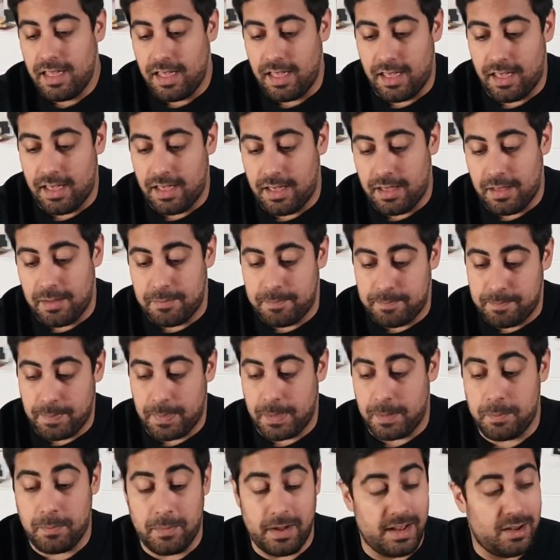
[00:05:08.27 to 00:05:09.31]
Uh,
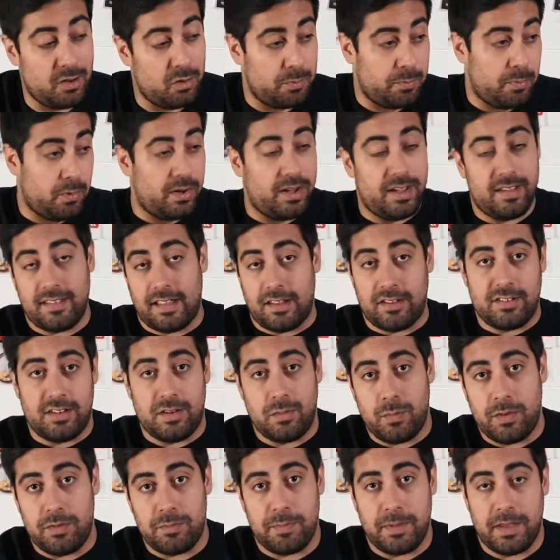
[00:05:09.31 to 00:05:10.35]
my little boy is
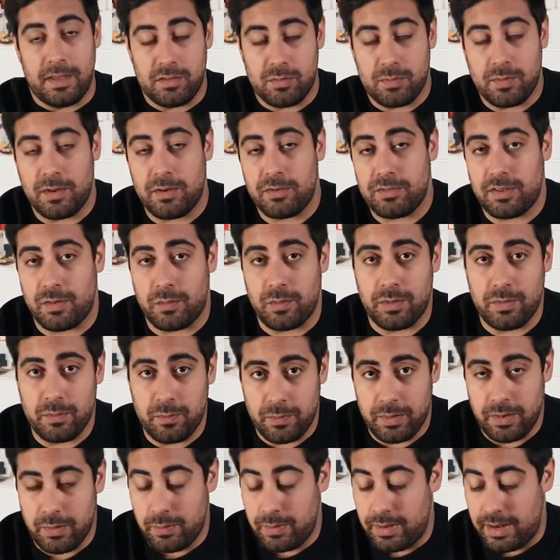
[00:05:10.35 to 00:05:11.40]
actually with me as well, so we'll,
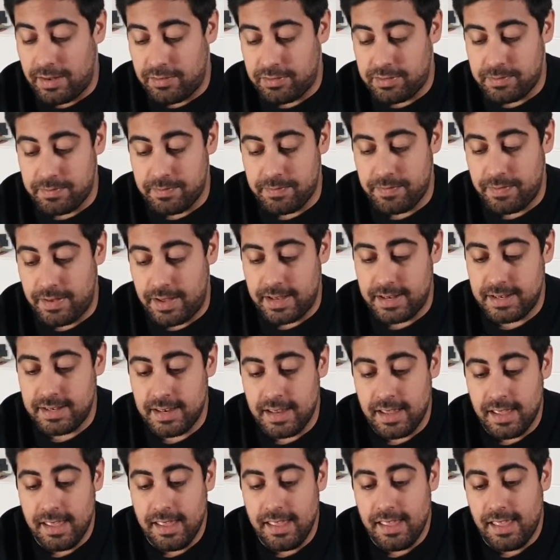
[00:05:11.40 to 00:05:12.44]
we will have some
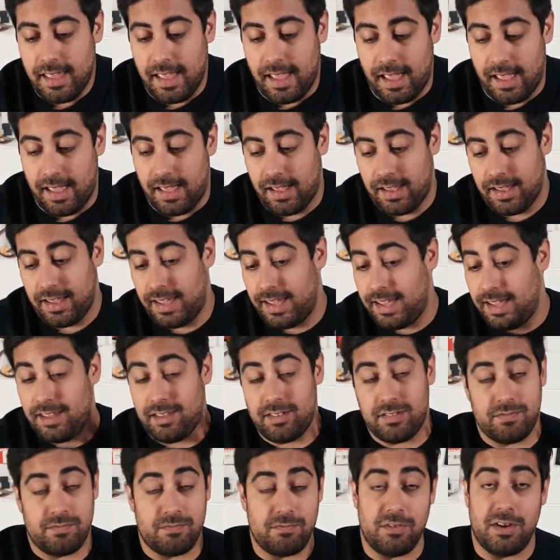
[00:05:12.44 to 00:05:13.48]
fun. Uh,
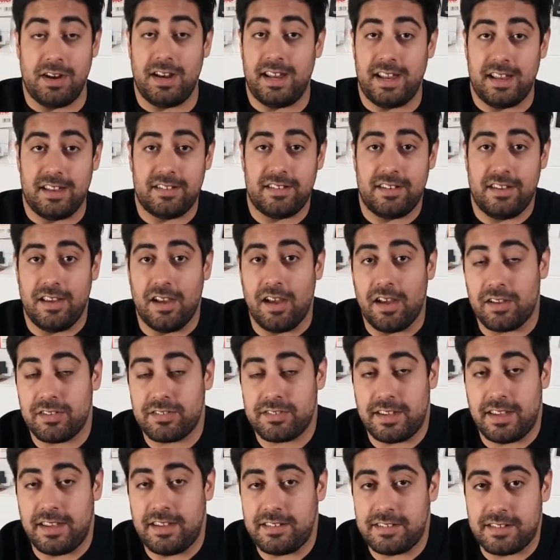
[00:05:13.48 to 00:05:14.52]
he's really into the
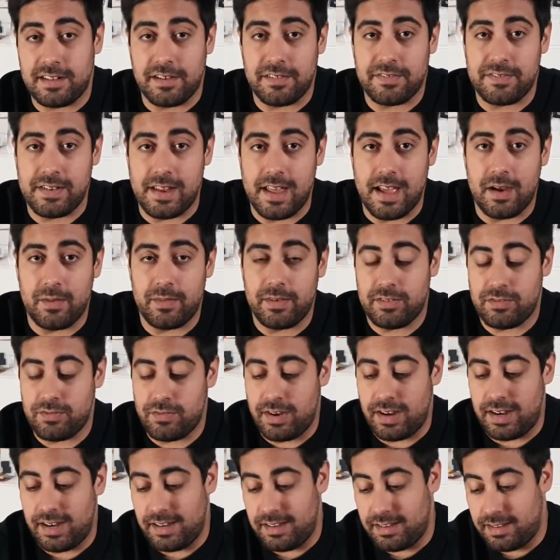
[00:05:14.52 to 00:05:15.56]
RC stuff now. He's
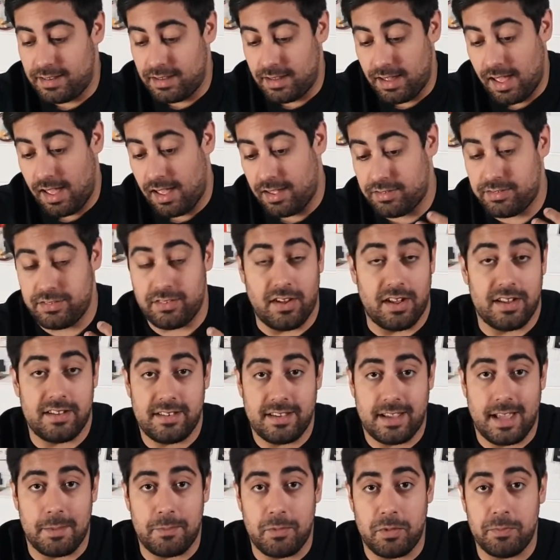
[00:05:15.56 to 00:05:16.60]
really uh, starting
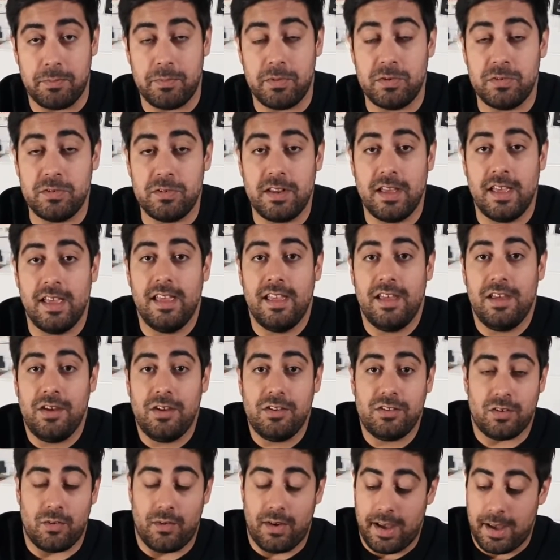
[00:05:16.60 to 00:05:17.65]
to come on board,
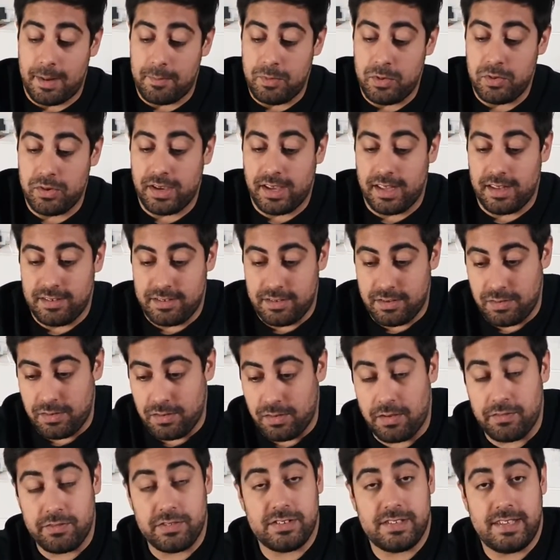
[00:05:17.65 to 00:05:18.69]
so I am looking
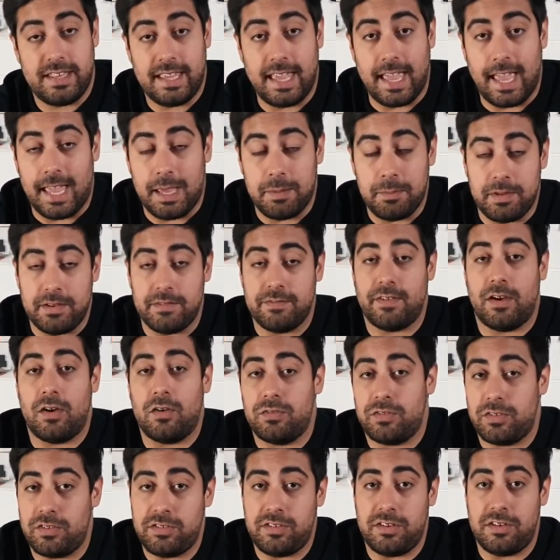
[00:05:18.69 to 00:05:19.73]
to obviously get him
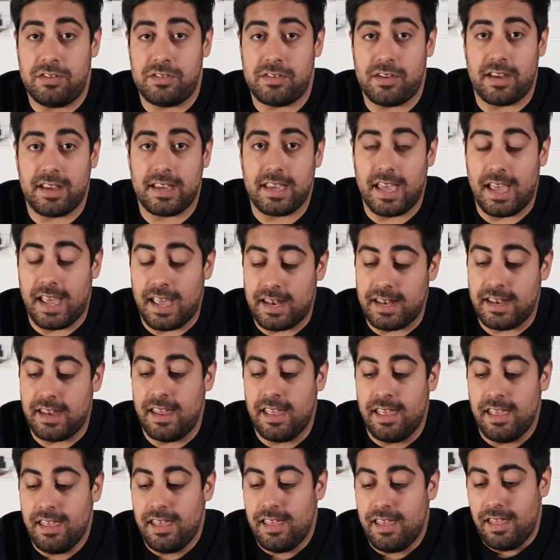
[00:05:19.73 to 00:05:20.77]
involved as soon as I can.
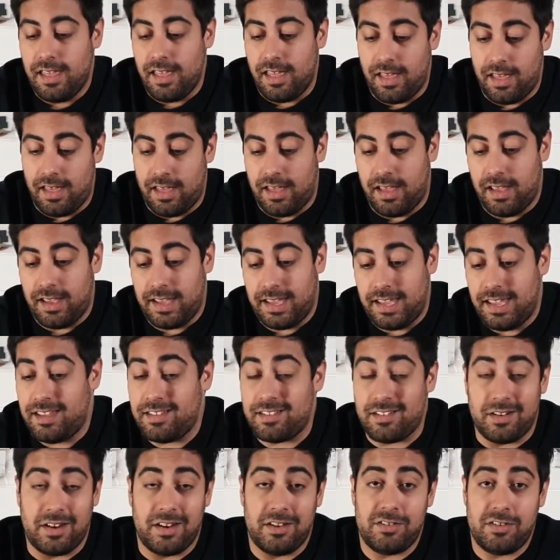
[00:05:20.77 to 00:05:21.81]
Uh,
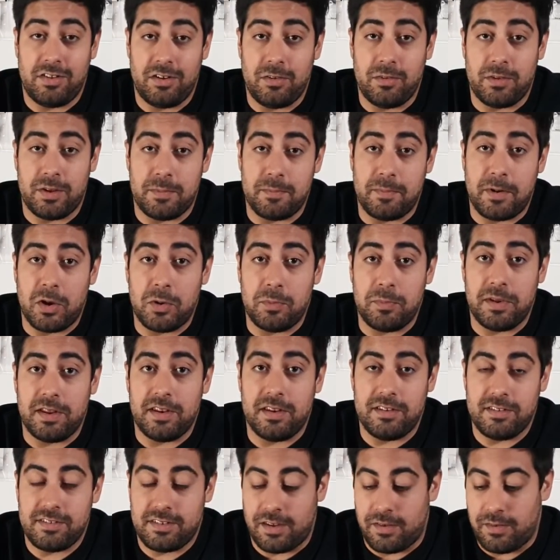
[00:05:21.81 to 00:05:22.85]
he's only two at the
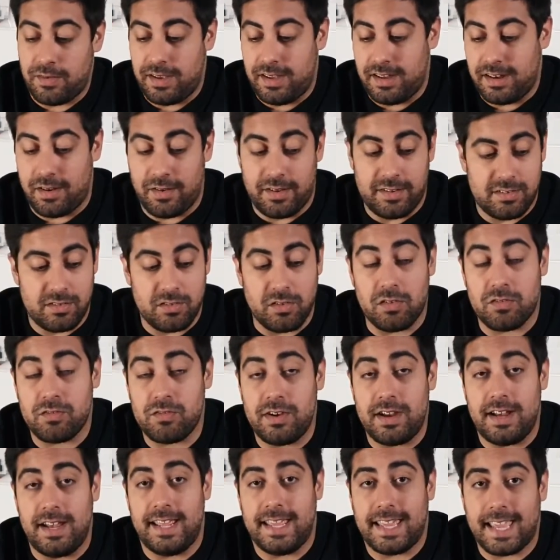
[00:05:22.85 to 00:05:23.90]
moment, so you know he's not
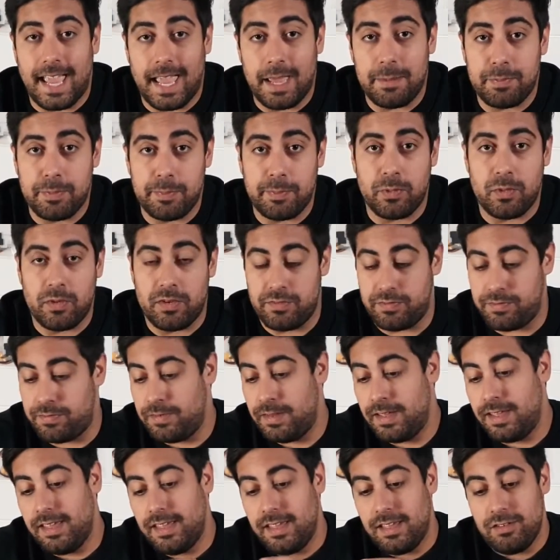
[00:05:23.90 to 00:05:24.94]
really capable of
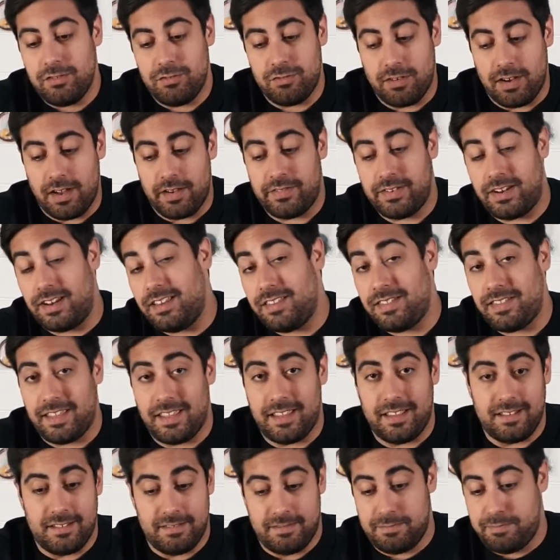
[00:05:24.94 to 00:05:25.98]
driving
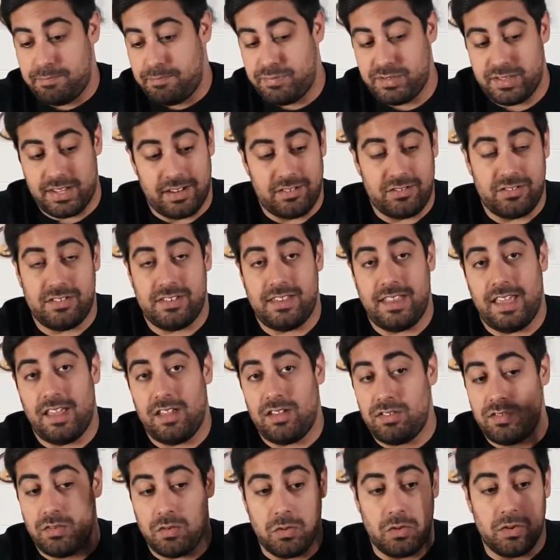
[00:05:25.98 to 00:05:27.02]
anything such as
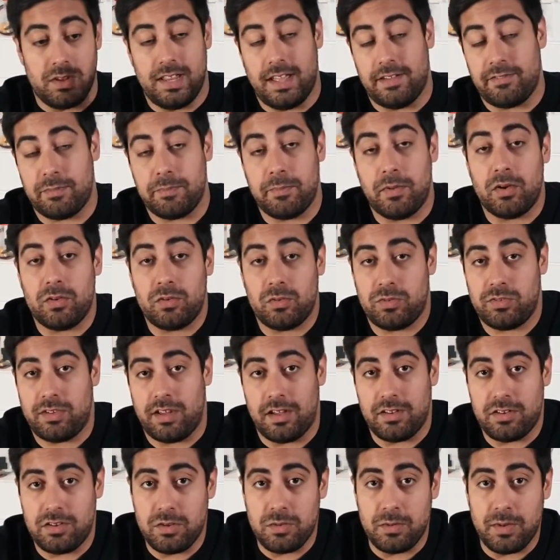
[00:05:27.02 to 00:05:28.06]
this or the other models
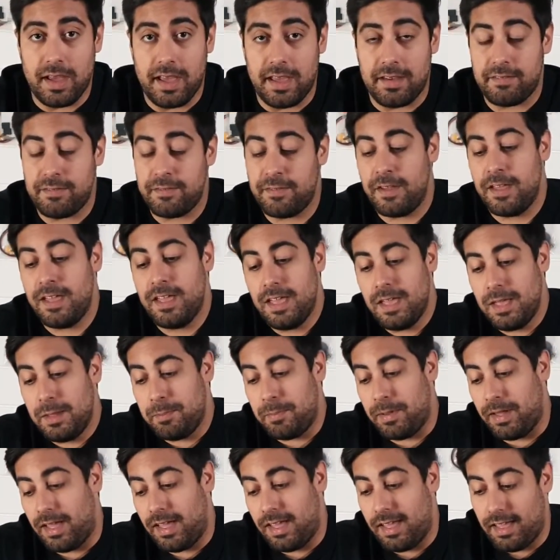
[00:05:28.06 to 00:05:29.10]
that I do have.
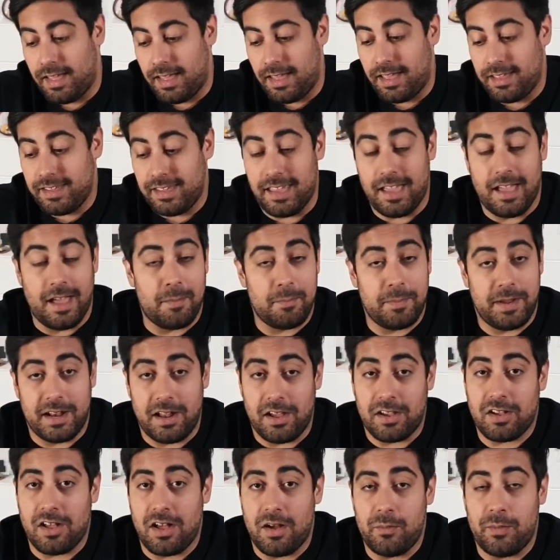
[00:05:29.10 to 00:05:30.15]
But uh, yeah, I mean,
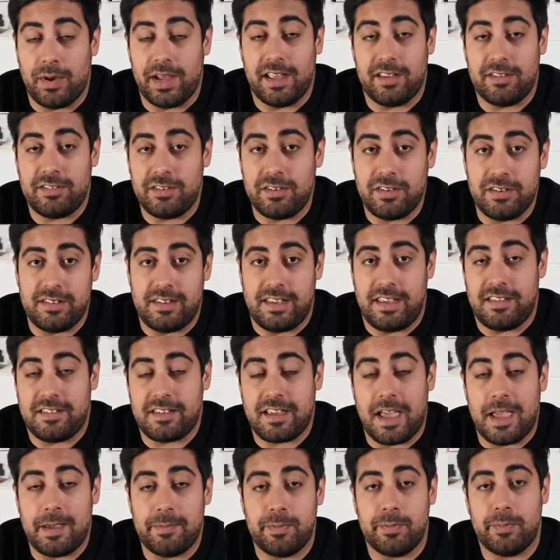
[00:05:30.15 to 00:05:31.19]
I can't wait. As soon as he's
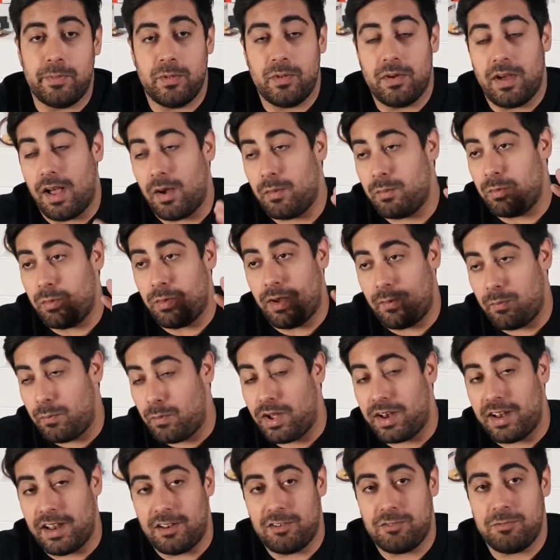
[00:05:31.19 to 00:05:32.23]
capable, I will
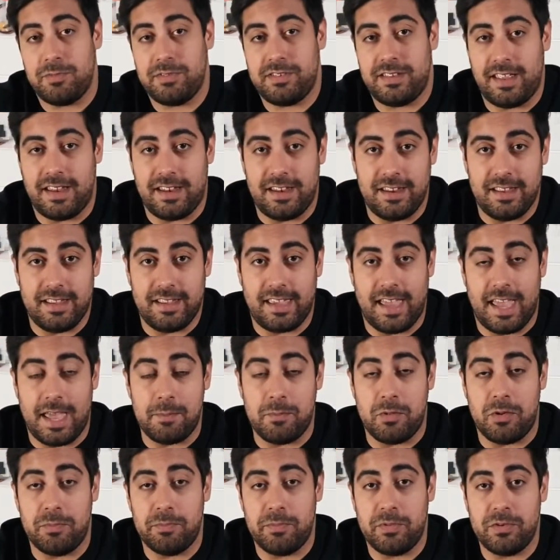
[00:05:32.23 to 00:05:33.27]
100% get
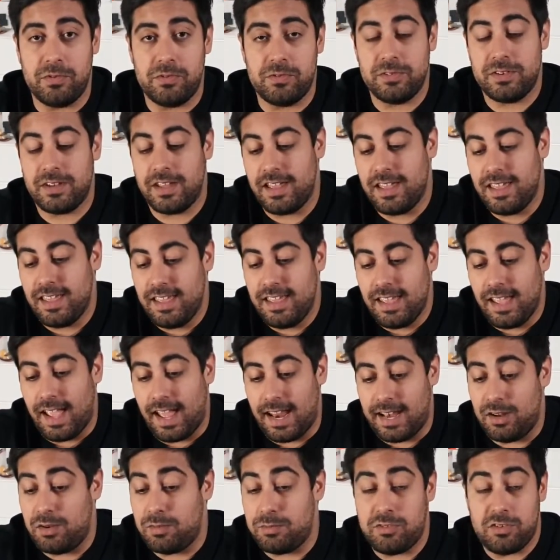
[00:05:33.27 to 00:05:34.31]
him on board,
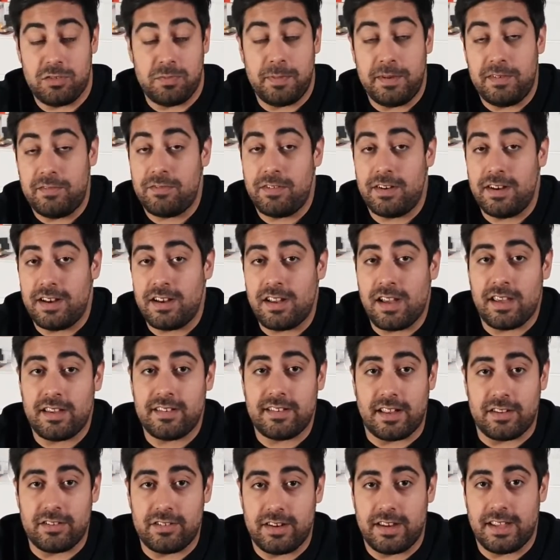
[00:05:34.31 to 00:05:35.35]
and it'll just be really
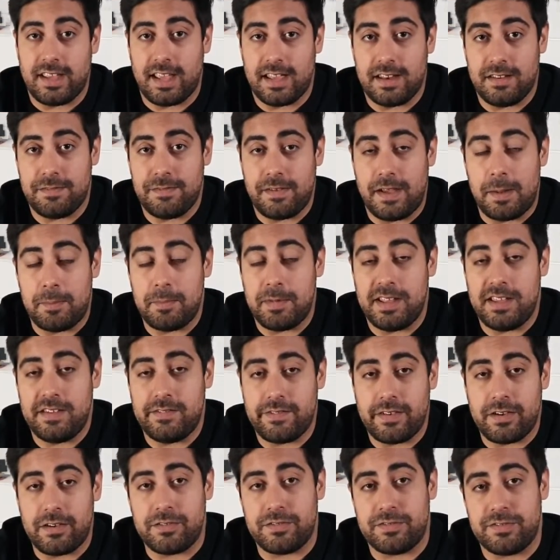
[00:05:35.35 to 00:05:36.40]
nice actually getting the family
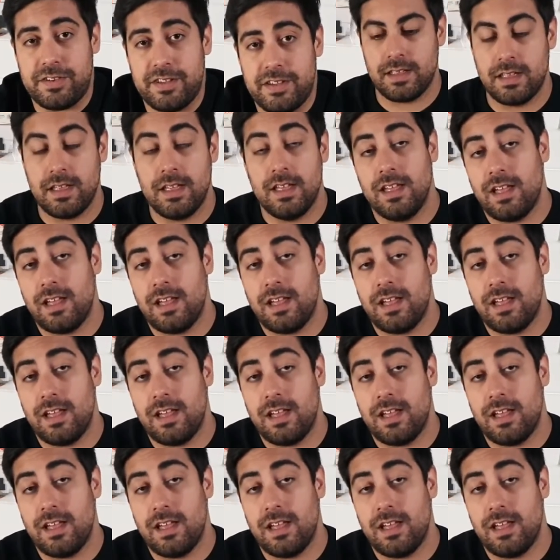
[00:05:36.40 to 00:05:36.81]
involved.